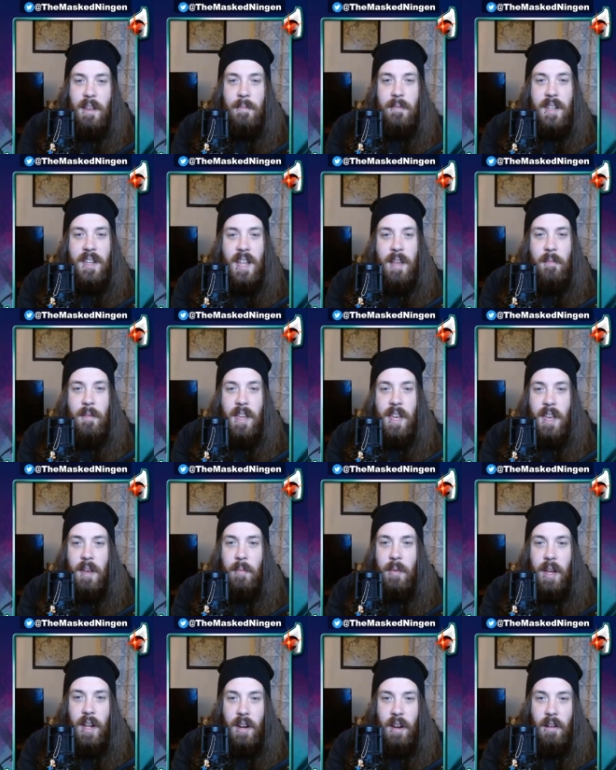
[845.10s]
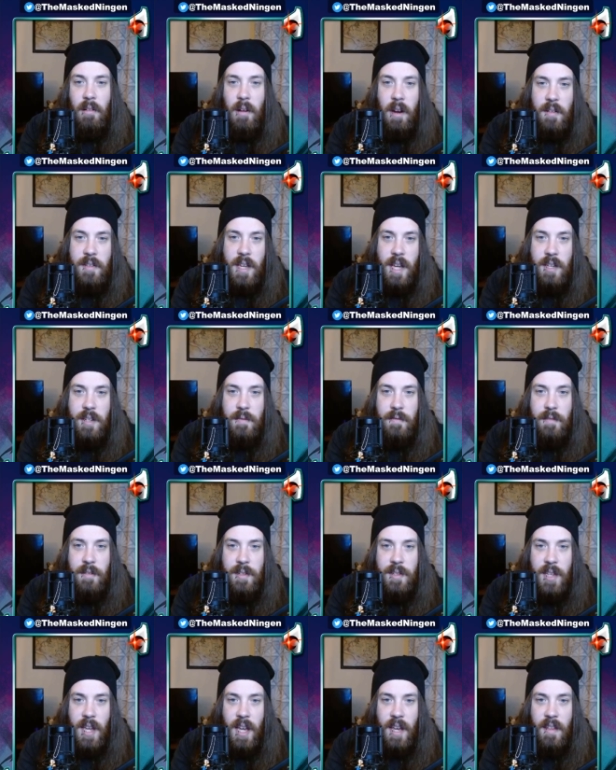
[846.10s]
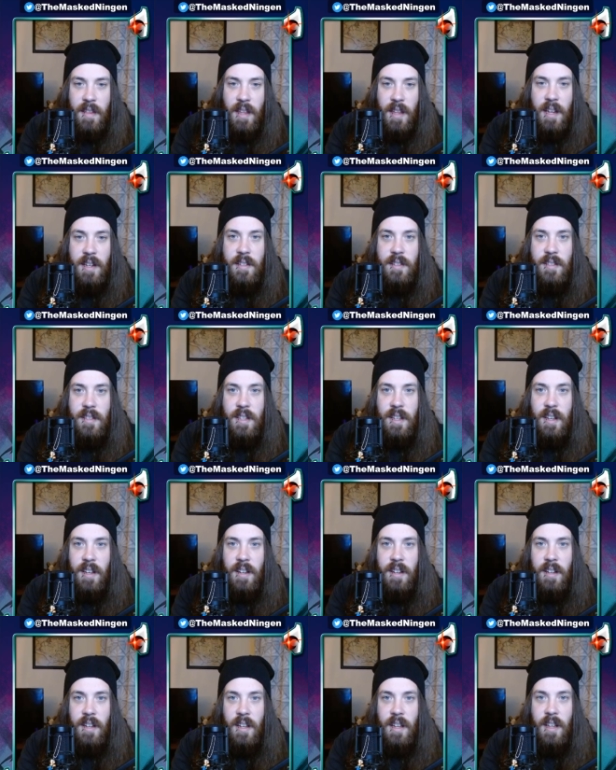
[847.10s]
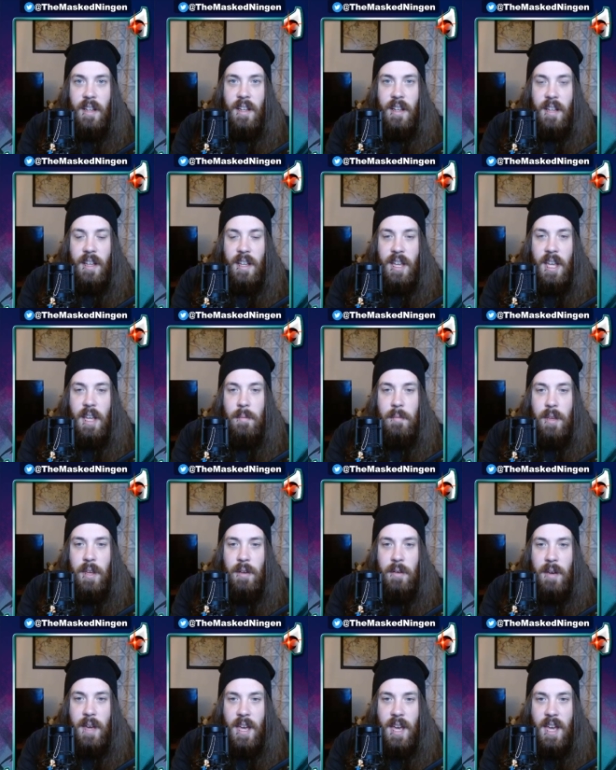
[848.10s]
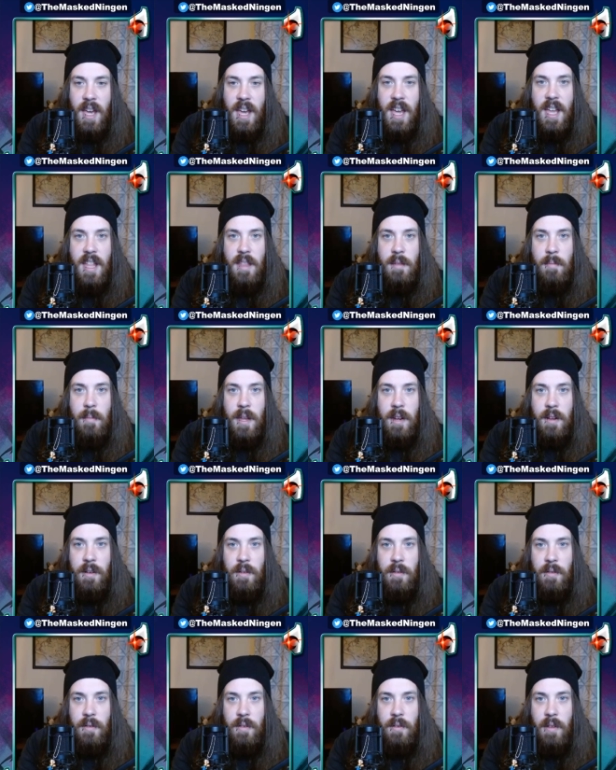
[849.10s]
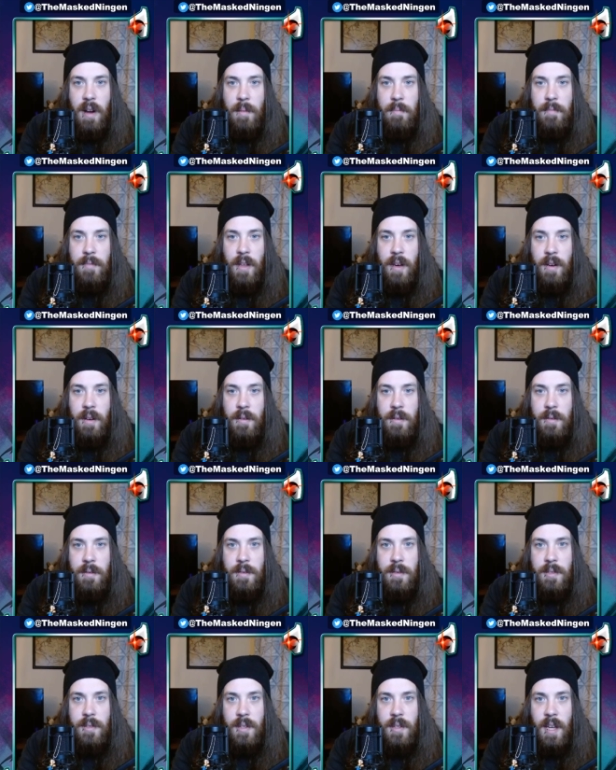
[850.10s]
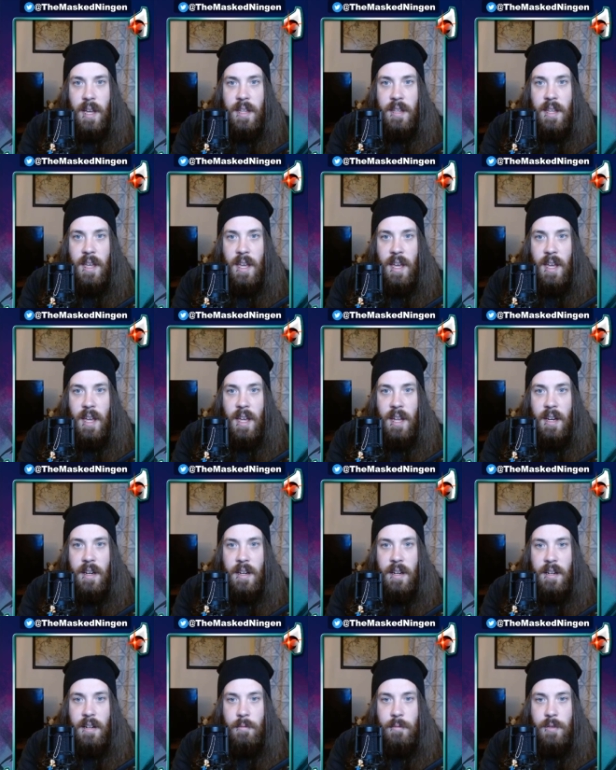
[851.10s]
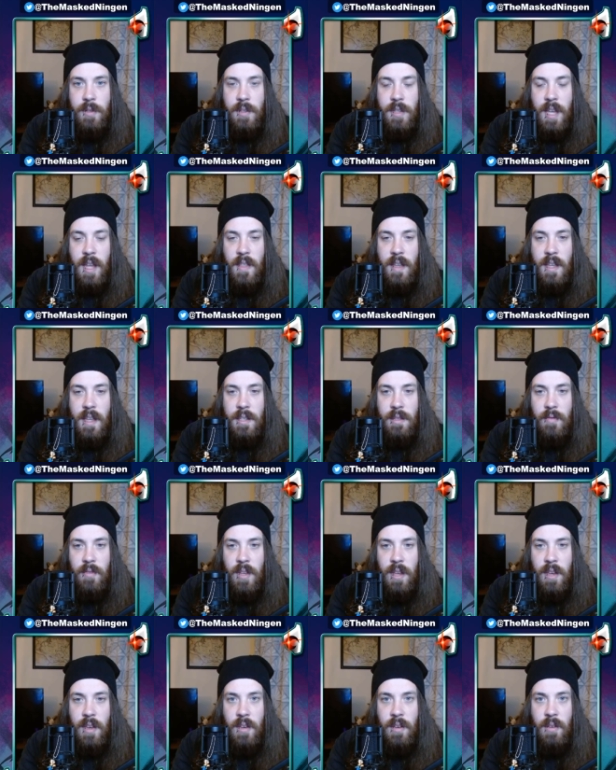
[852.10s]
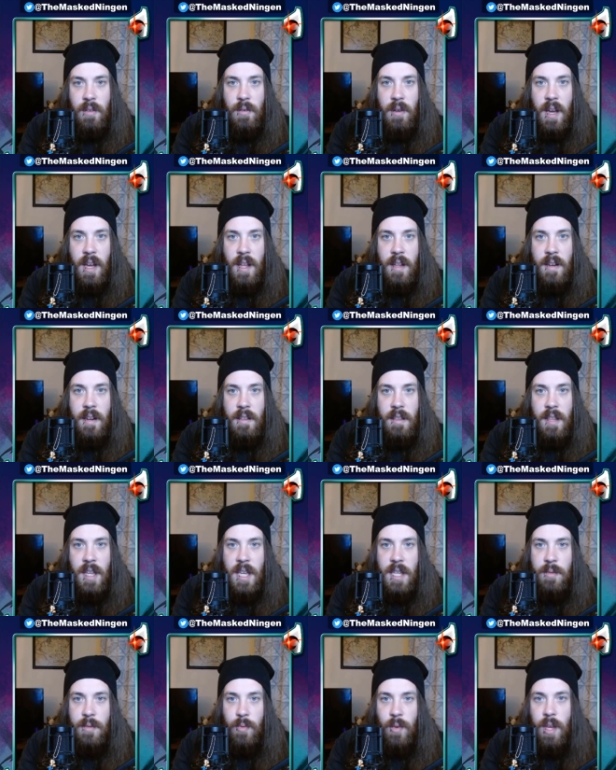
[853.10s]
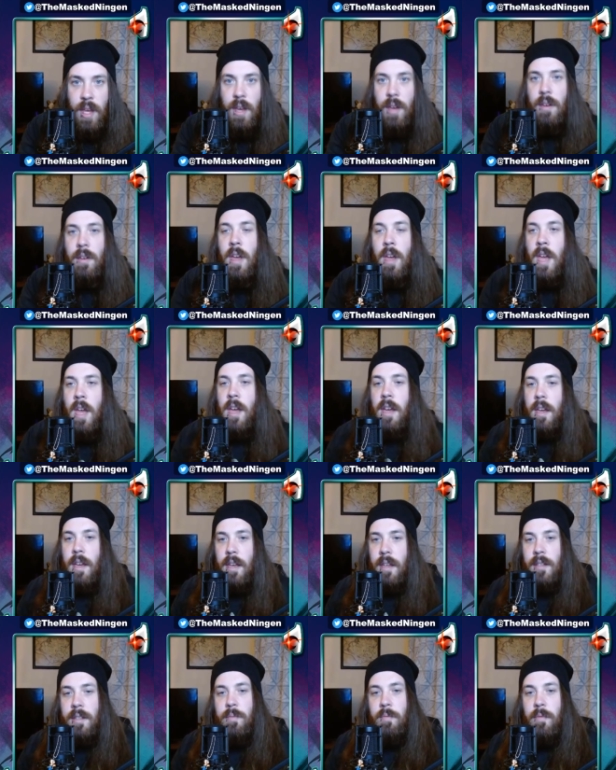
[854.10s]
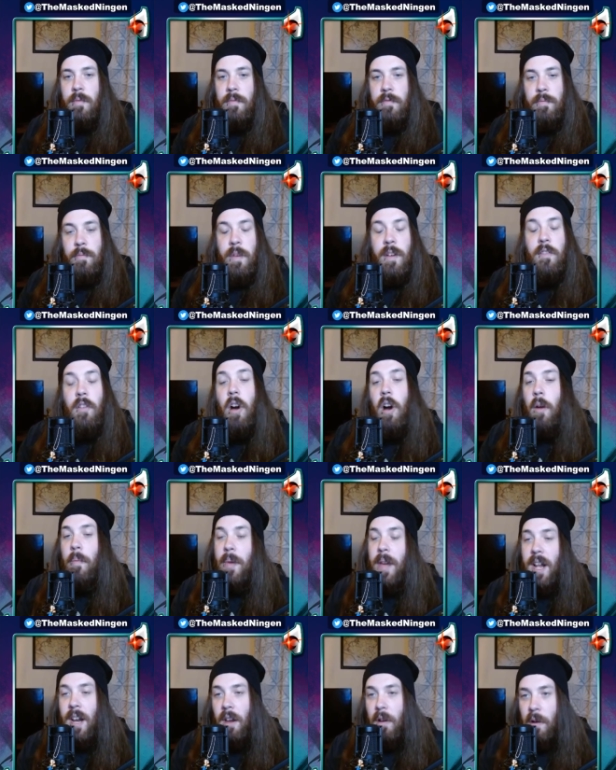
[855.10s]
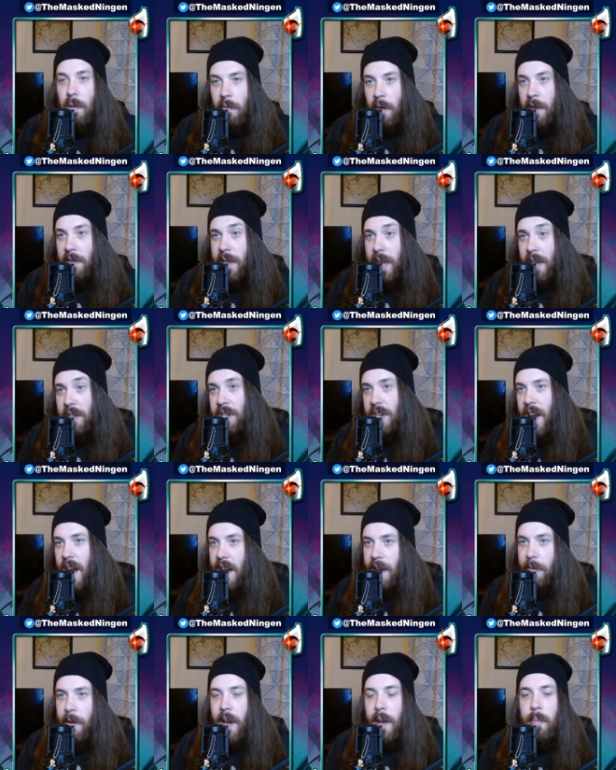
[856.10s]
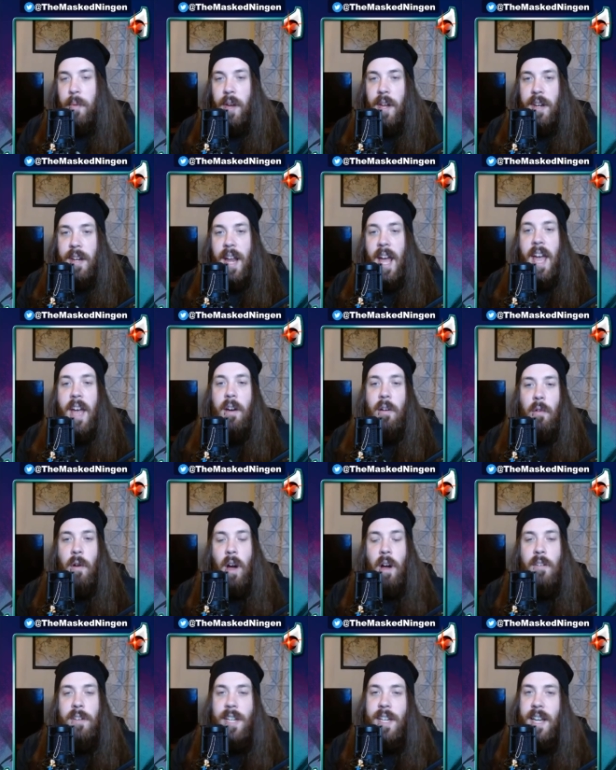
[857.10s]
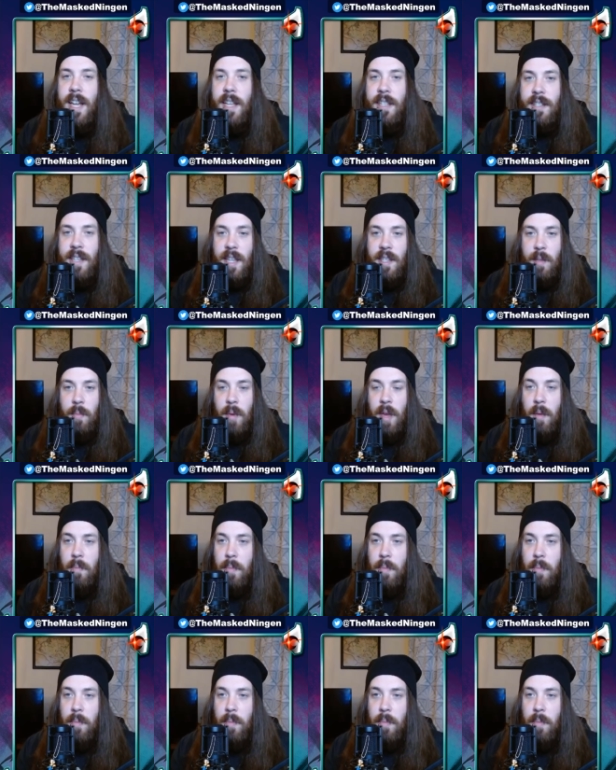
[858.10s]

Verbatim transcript: up the Demon King Piccolo rotation for a second then. So keep you here in the middle, grab those, and then just get these for you and these for you. Because we've got a Piccolo on rotation anyway, but Nail only needs there to be a